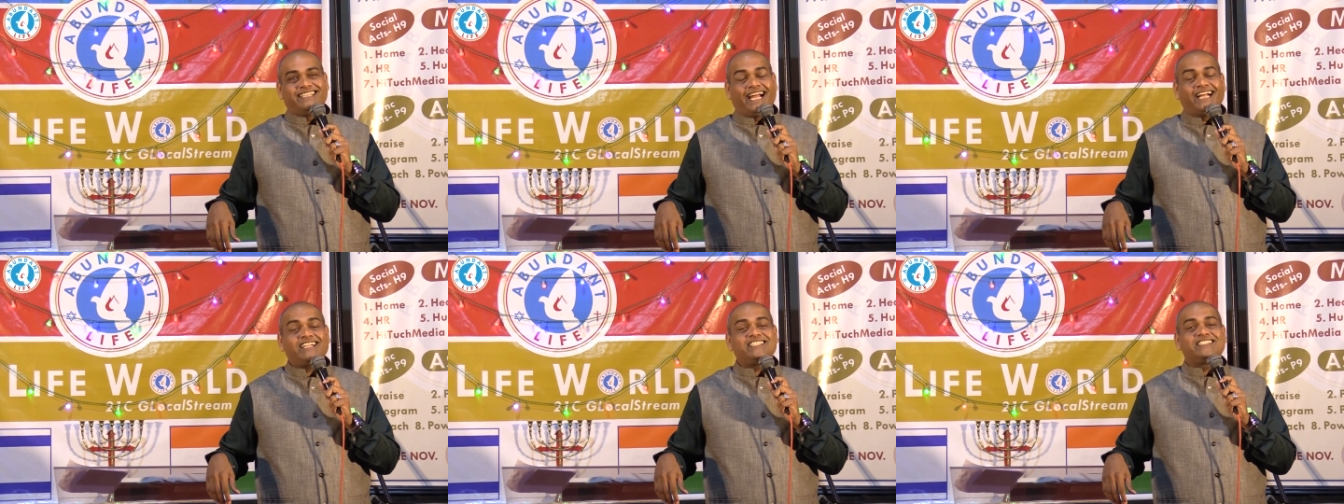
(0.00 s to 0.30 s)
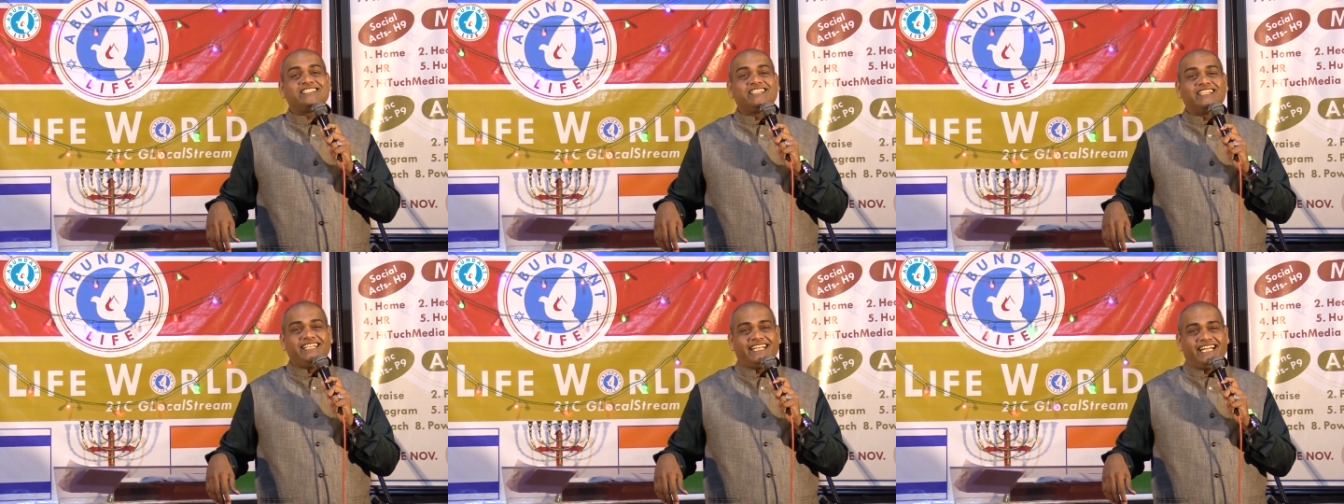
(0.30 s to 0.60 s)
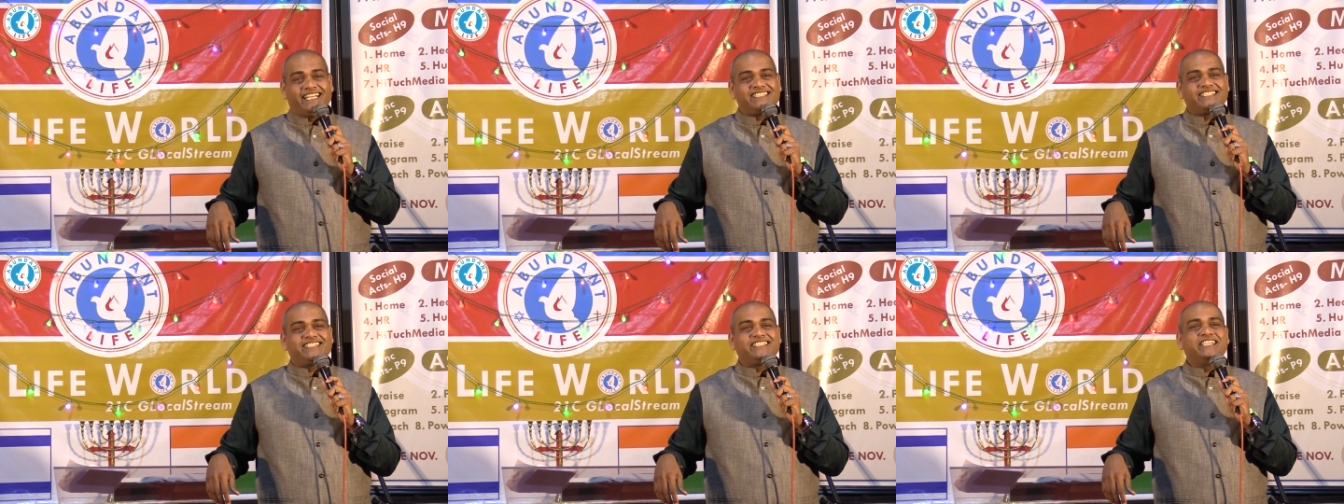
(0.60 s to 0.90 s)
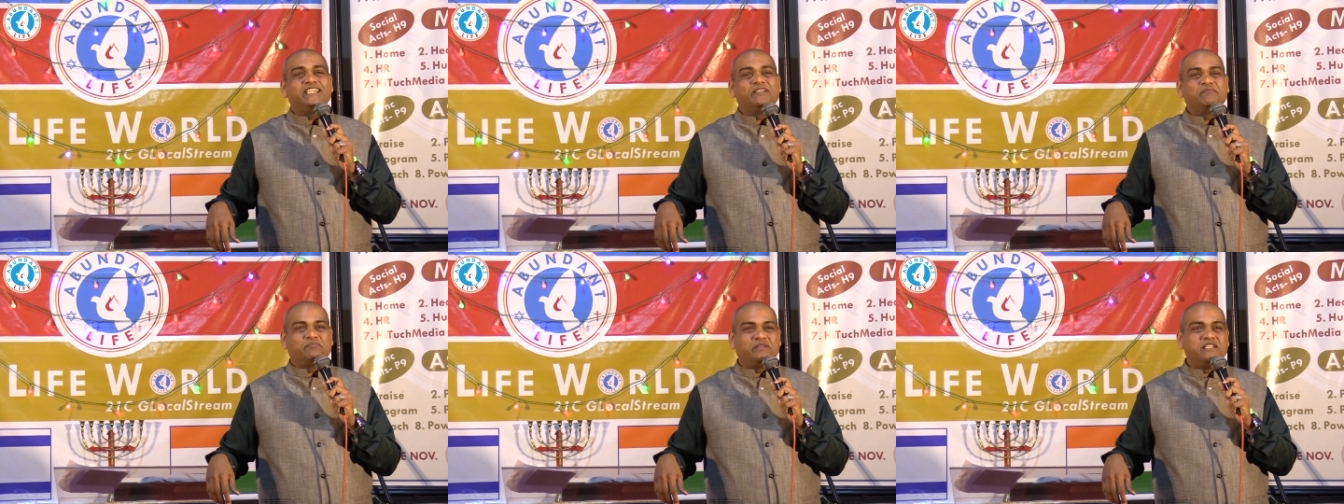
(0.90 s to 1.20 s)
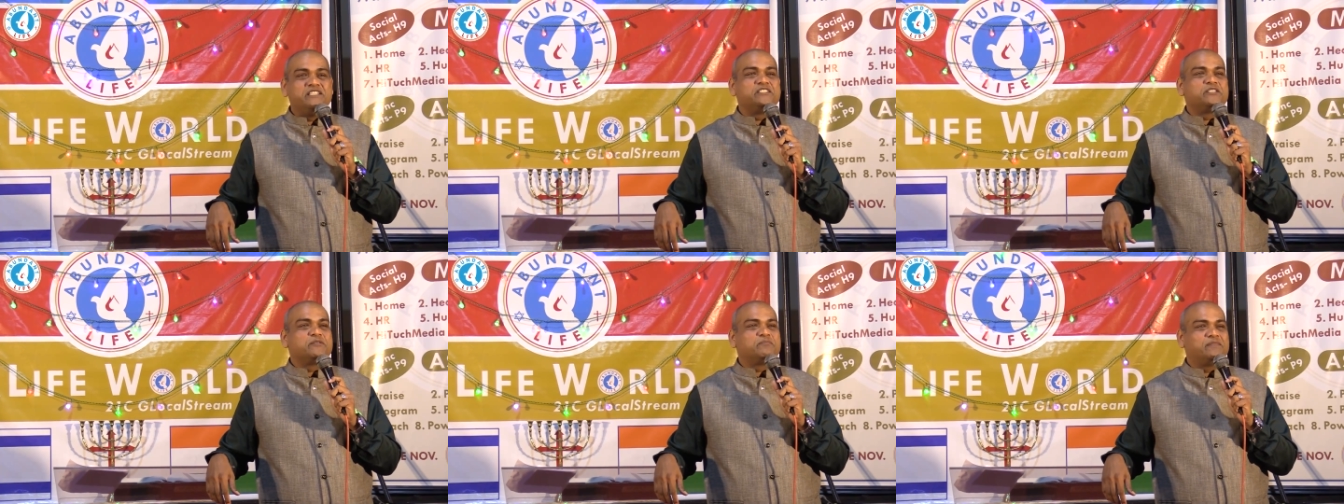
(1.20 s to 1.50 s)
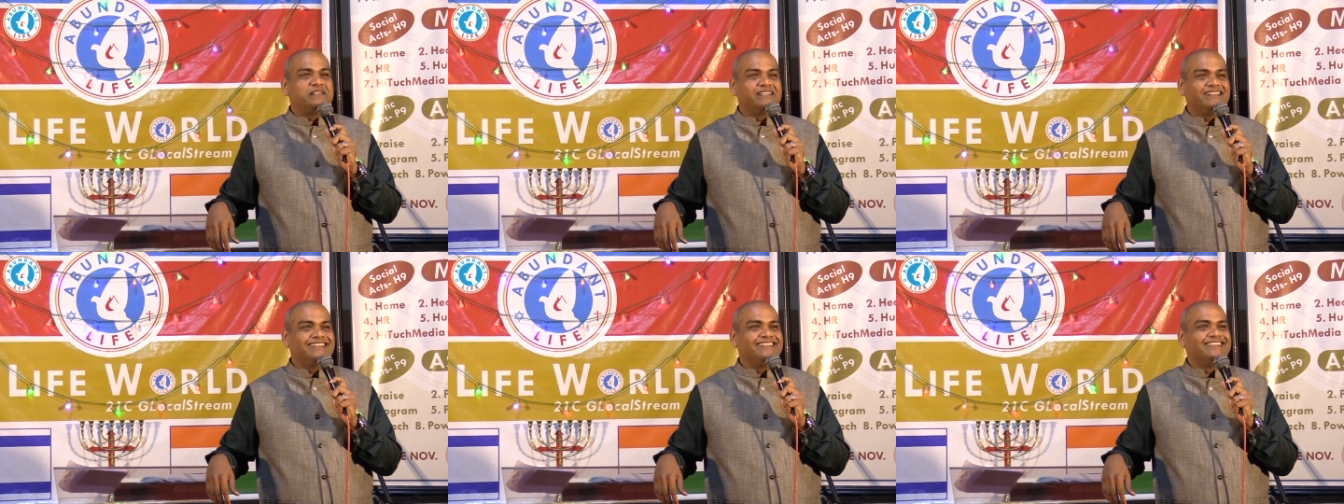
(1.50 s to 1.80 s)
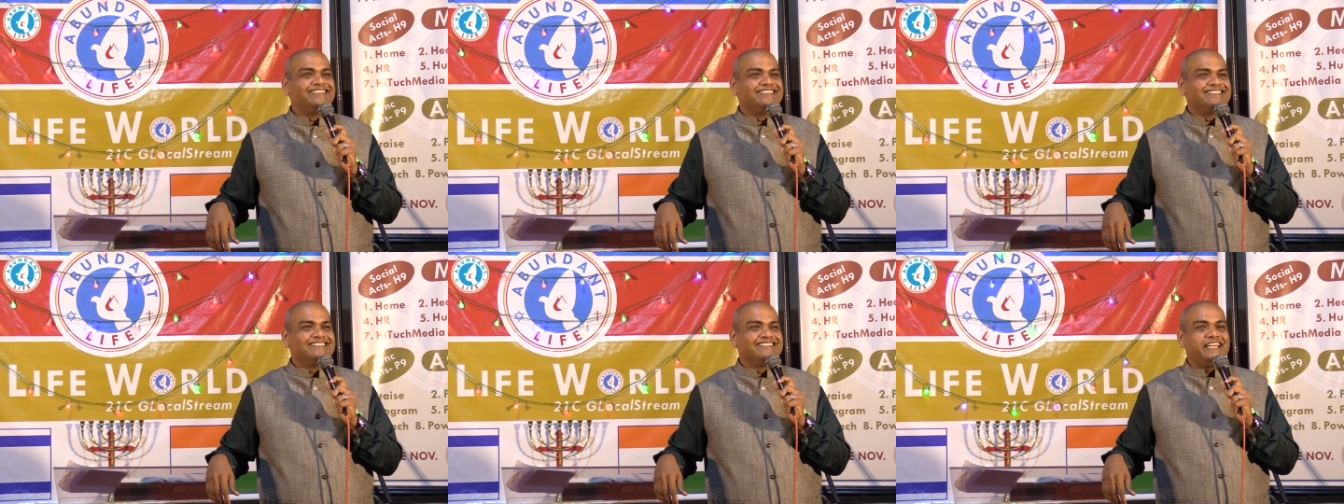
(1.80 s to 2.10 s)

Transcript: that's the nesting principle